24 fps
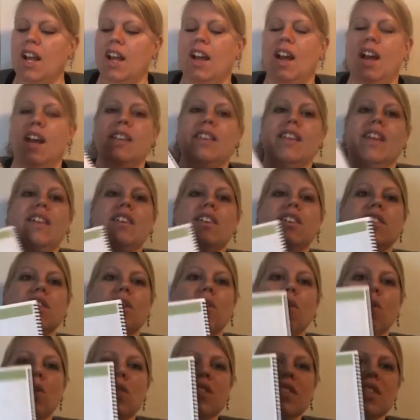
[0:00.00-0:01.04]
And then there's a
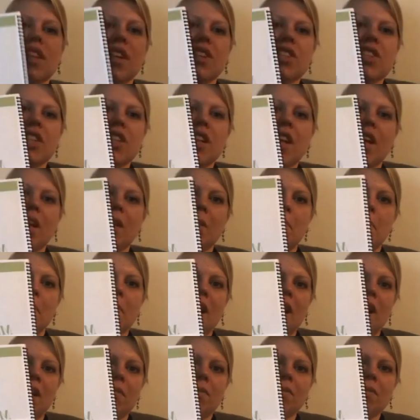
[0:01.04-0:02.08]
whole section on
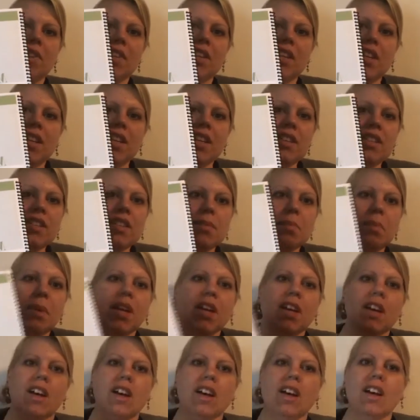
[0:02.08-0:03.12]
mindfulness,
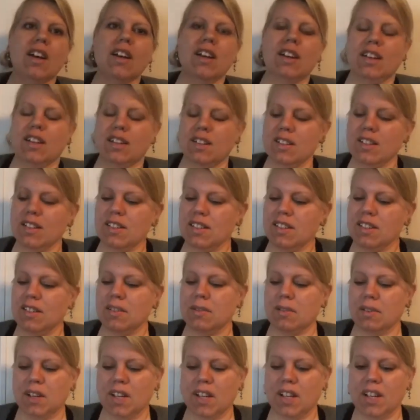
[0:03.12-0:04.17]
because
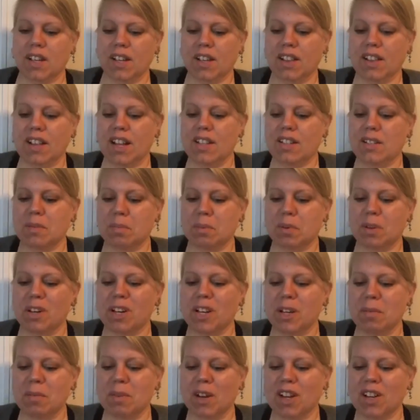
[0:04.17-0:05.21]
that's
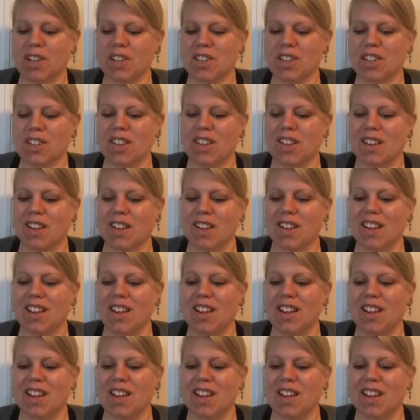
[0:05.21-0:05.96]
pretty much the